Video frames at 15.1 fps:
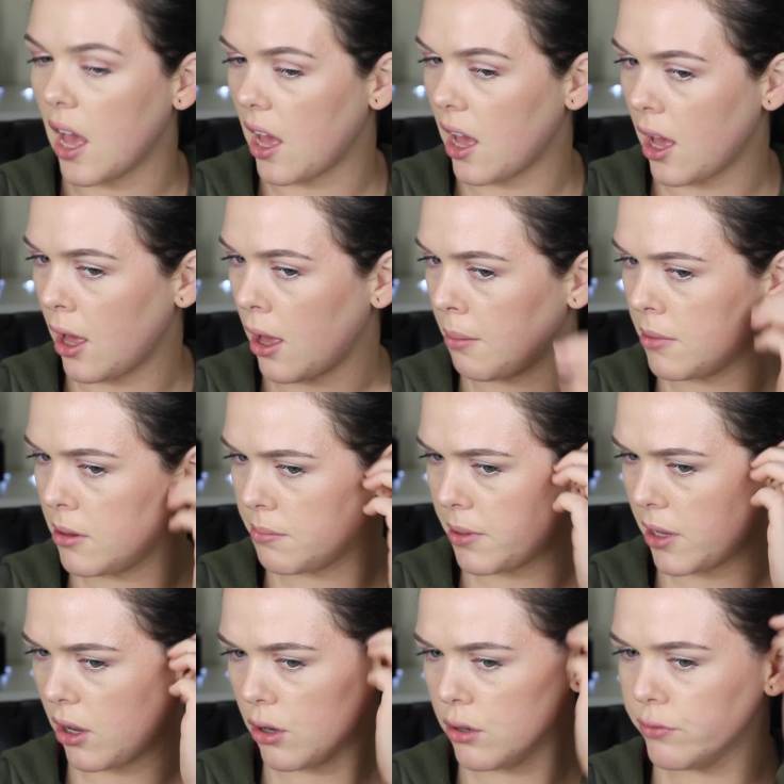
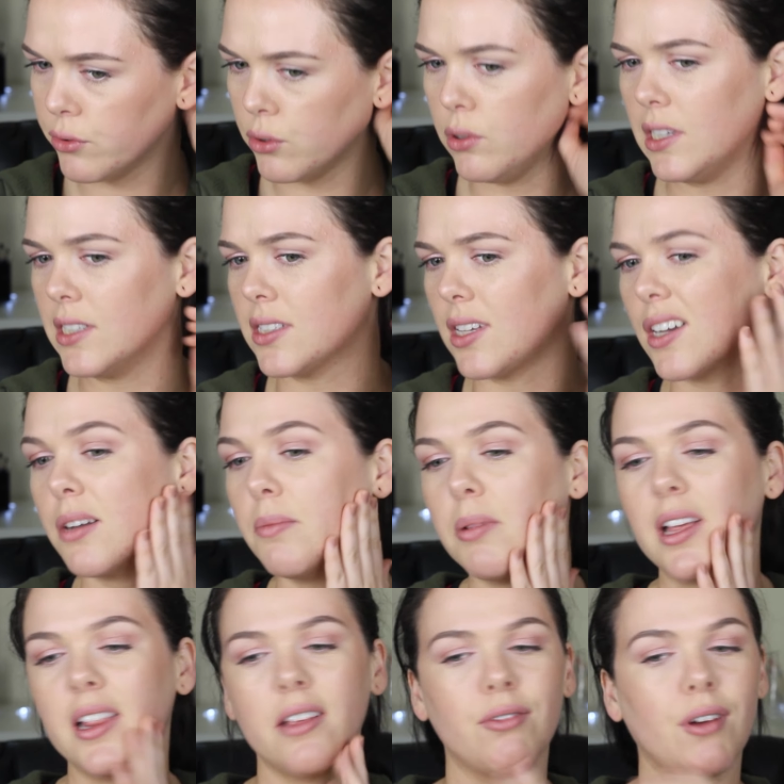But overall it's like
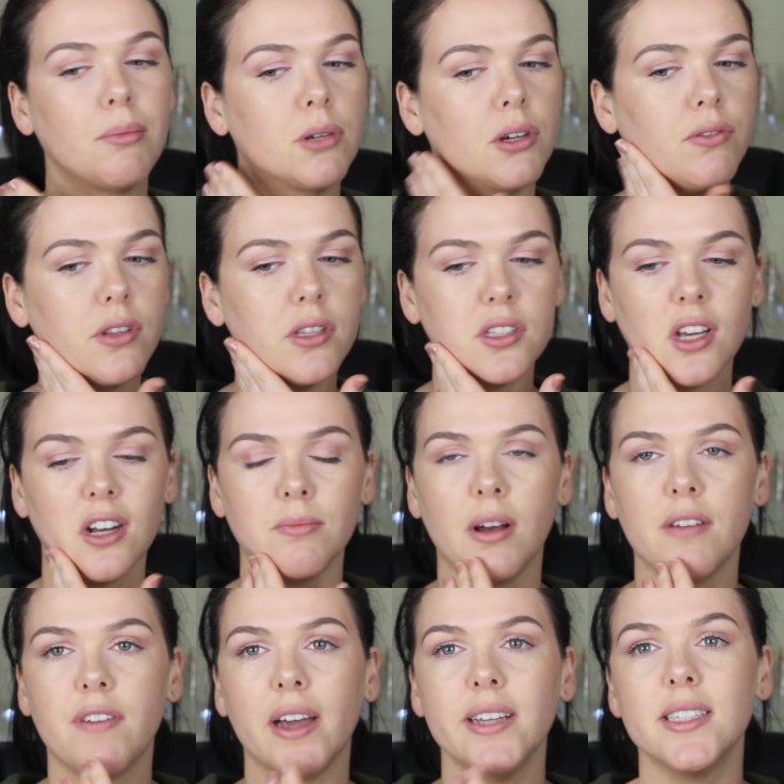completely rubbed off on the side of
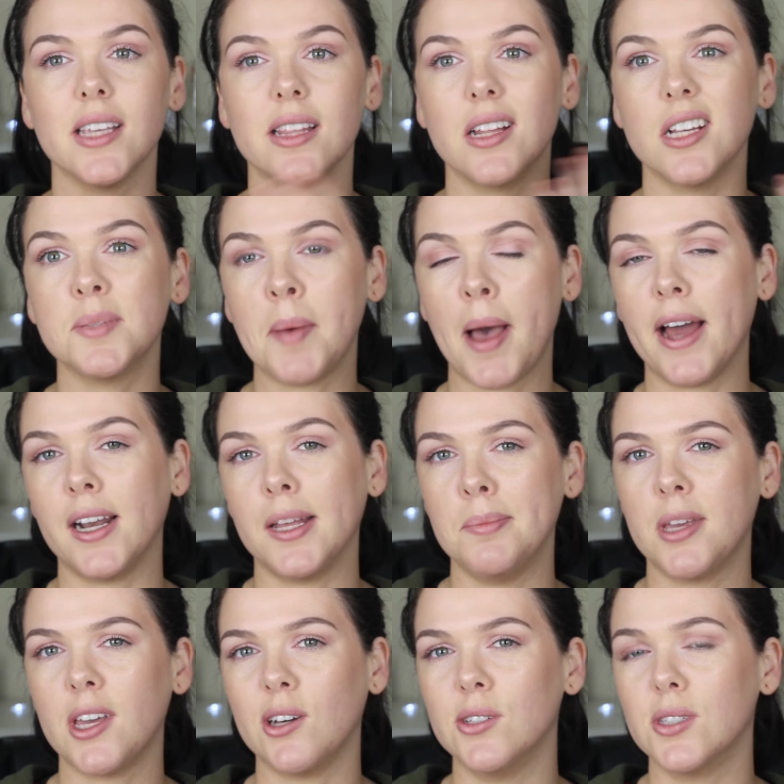my face, and that's partly
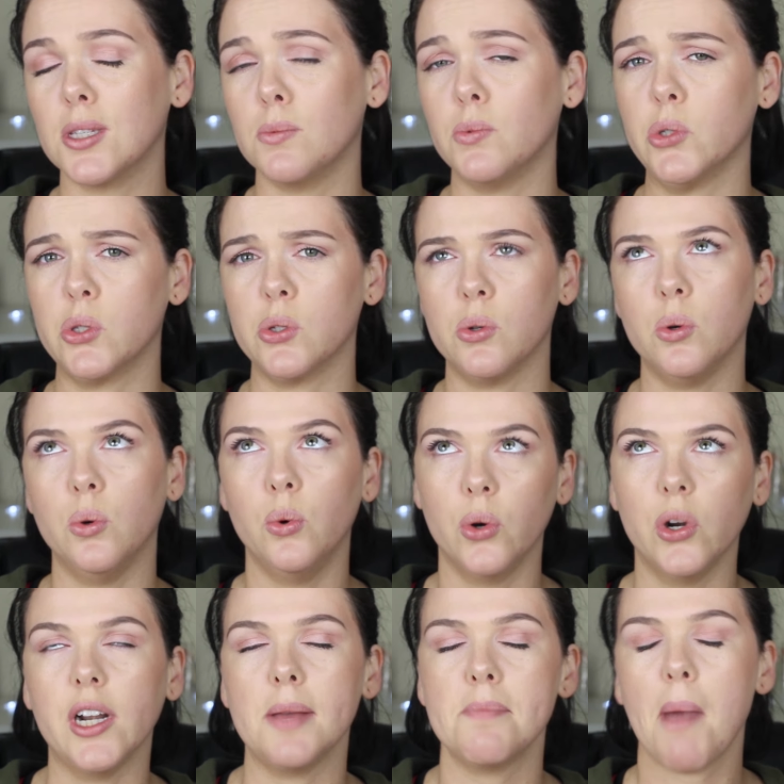because it was
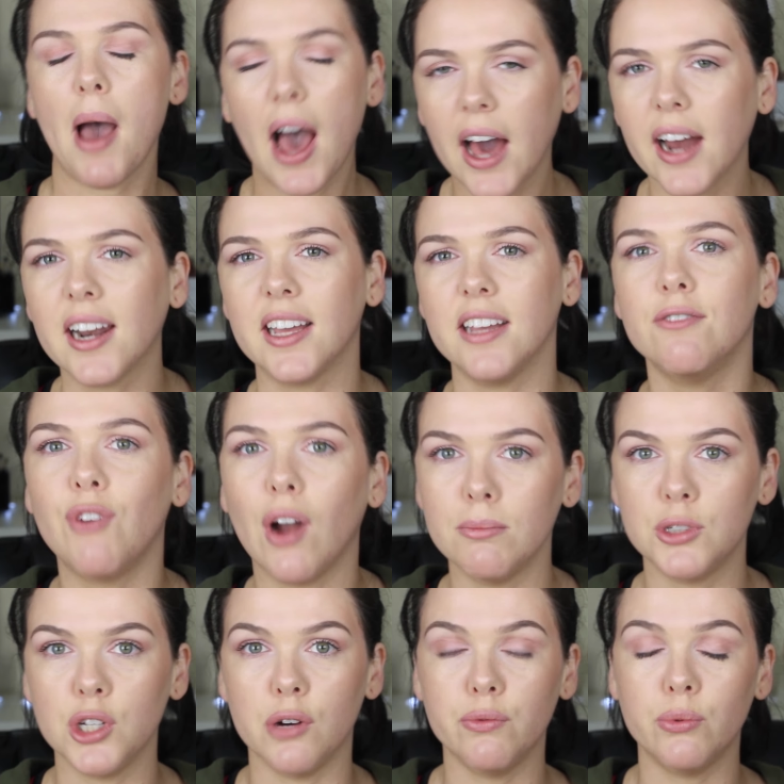already partly
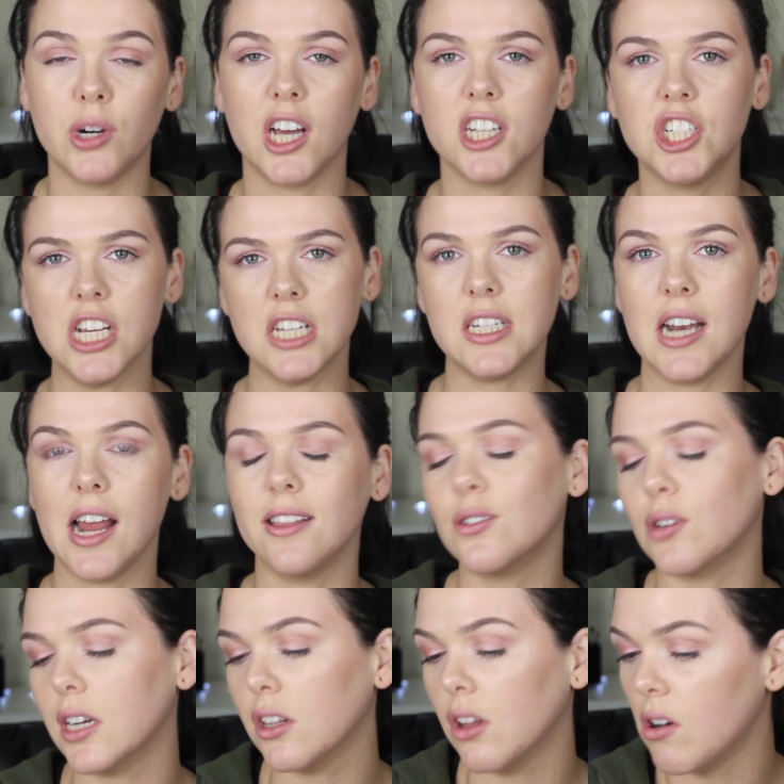rubbed off when I checked in at
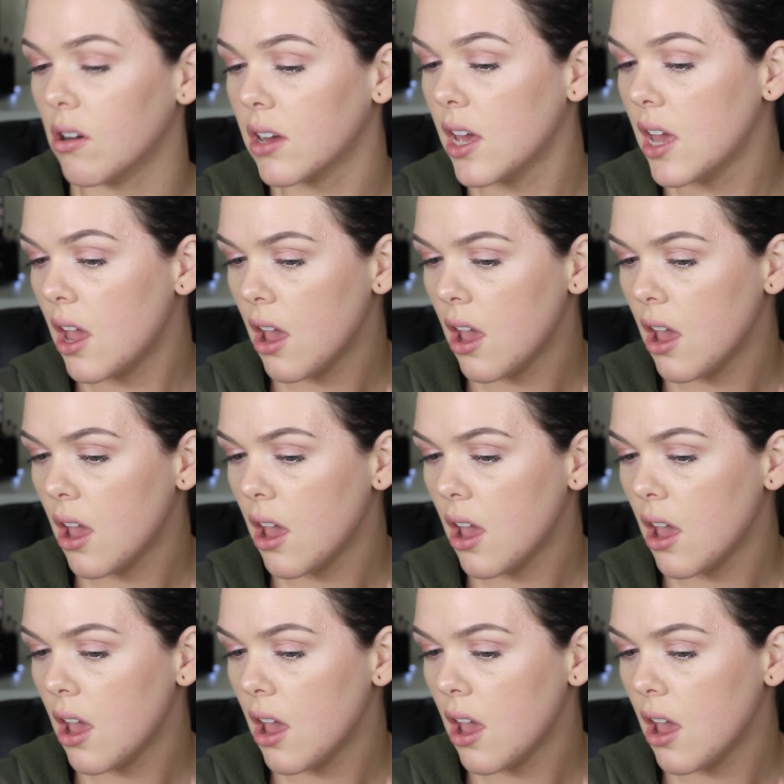3 o'clock,